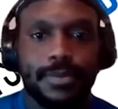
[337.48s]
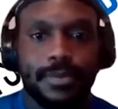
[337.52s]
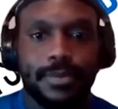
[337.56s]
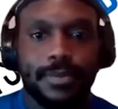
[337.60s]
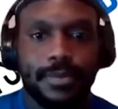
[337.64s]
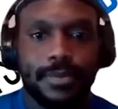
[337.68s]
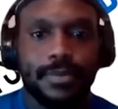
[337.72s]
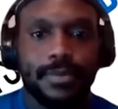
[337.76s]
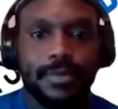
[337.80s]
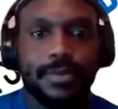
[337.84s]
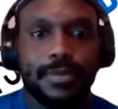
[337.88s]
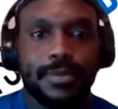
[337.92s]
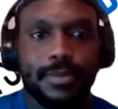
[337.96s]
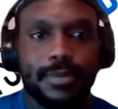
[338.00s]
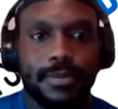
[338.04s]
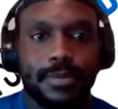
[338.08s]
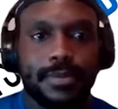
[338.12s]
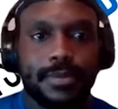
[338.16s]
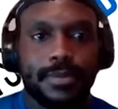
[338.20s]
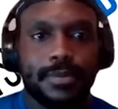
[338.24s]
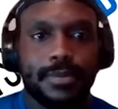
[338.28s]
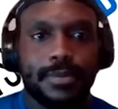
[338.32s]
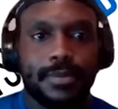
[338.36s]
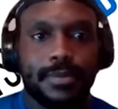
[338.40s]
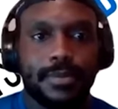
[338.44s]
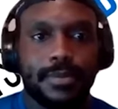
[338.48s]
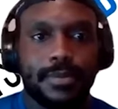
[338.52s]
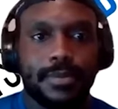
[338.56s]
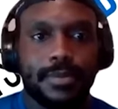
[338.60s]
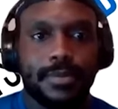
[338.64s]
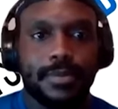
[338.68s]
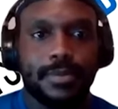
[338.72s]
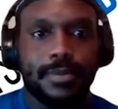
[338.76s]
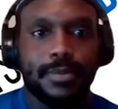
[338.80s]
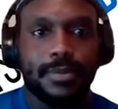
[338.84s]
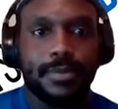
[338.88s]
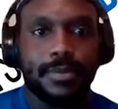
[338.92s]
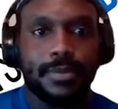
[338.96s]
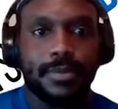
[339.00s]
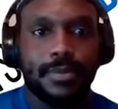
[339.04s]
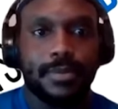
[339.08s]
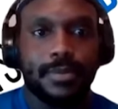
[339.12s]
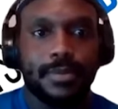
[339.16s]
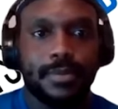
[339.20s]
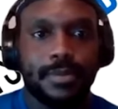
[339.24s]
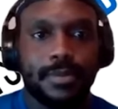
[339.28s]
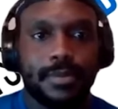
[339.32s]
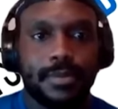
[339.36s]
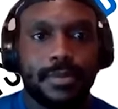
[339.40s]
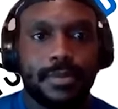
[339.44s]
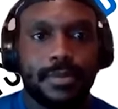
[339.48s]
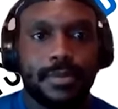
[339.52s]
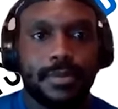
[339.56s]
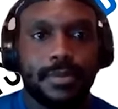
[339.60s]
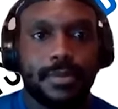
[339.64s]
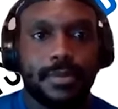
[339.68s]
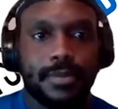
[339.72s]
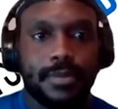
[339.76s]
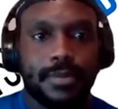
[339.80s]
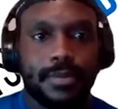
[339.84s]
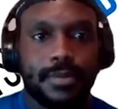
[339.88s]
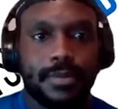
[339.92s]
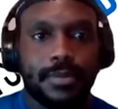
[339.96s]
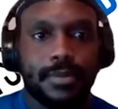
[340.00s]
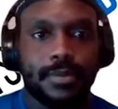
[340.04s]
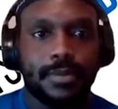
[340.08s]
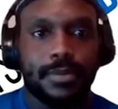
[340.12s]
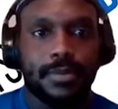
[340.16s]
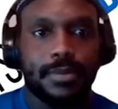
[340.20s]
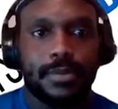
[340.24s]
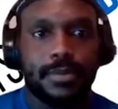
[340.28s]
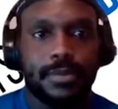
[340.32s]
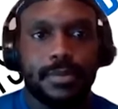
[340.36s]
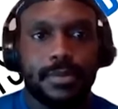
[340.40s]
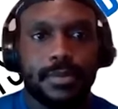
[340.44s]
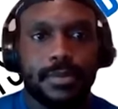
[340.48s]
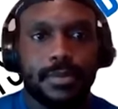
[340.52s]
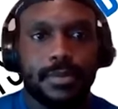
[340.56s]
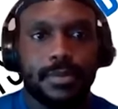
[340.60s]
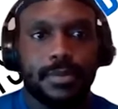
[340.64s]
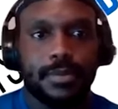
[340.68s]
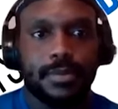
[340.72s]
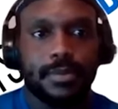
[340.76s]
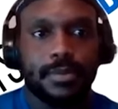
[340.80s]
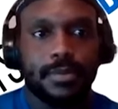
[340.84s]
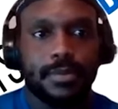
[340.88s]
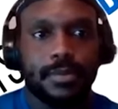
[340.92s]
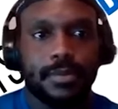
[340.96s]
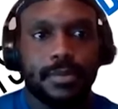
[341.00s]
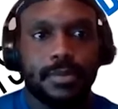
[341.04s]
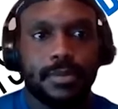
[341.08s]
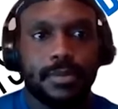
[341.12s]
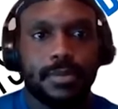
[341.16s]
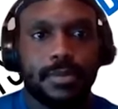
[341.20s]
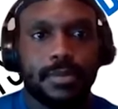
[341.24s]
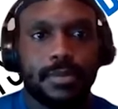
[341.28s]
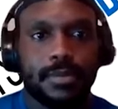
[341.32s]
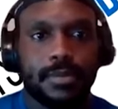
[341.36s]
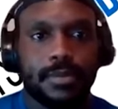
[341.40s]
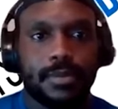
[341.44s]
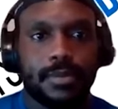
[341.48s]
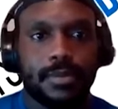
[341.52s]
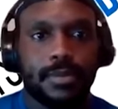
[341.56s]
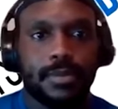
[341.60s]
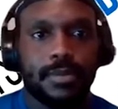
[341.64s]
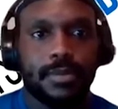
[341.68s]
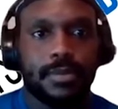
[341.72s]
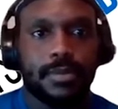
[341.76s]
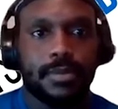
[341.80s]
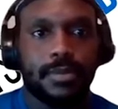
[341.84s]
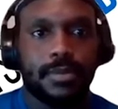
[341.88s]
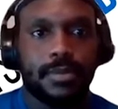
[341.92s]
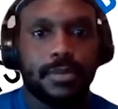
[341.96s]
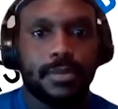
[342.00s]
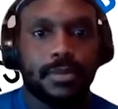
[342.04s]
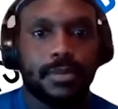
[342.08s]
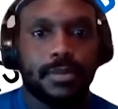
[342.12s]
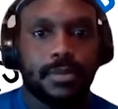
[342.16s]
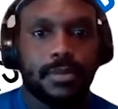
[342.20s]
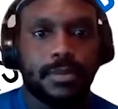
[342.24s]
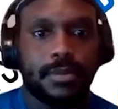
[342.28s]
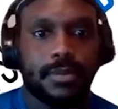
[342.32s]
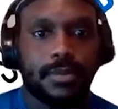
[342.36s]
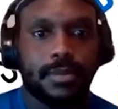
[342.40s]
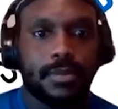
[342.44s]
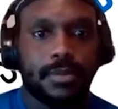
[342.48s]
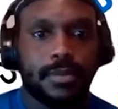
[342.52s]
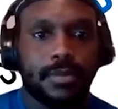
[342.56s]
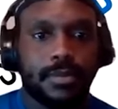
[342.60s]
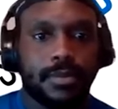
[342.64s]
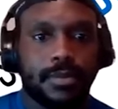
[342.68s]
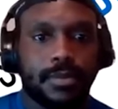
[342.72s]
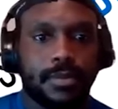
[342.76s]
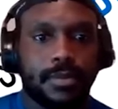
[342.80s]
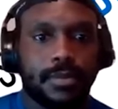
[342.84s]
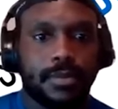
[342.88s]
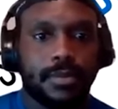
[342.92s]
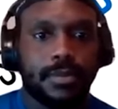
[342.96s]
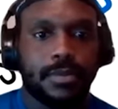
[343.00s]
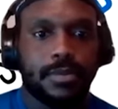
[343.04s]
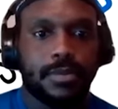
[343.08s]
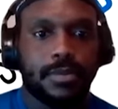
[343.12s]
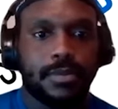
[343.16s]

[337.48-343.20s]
(not speaking)